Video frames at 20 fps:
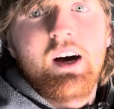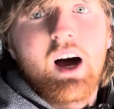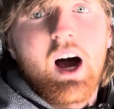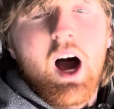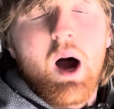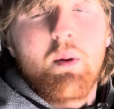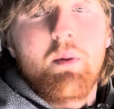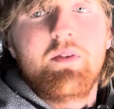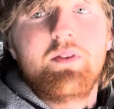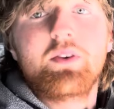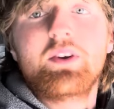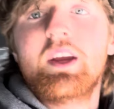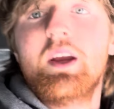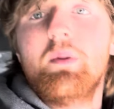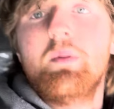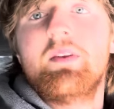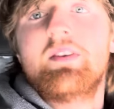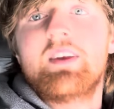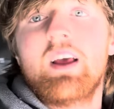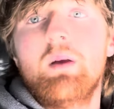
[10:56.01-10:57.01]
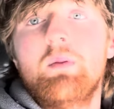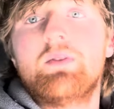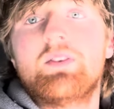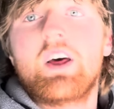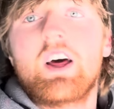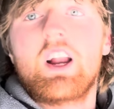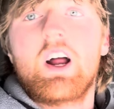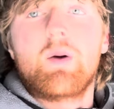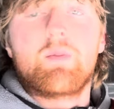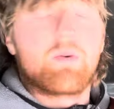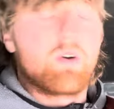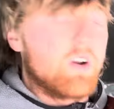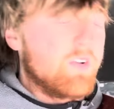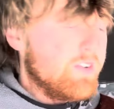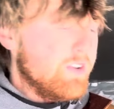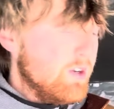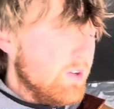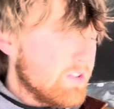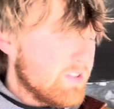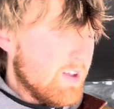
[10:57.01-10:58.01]
If you keep the same setup or if
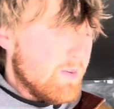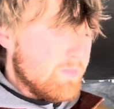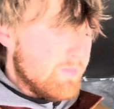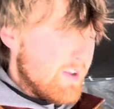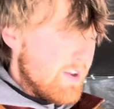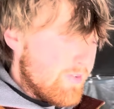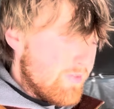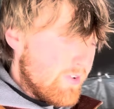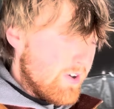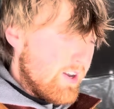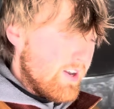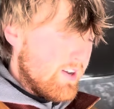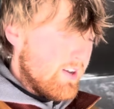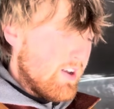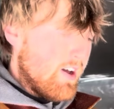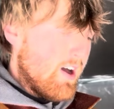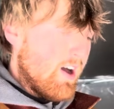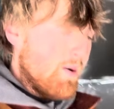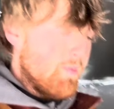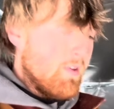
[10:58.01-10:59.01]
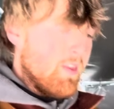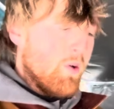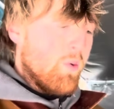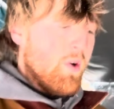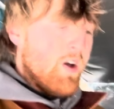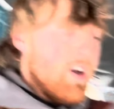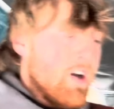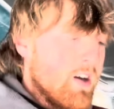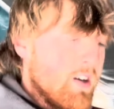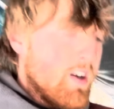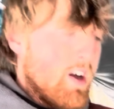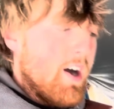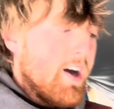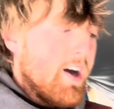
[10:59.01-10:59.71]
you do something different in the winter,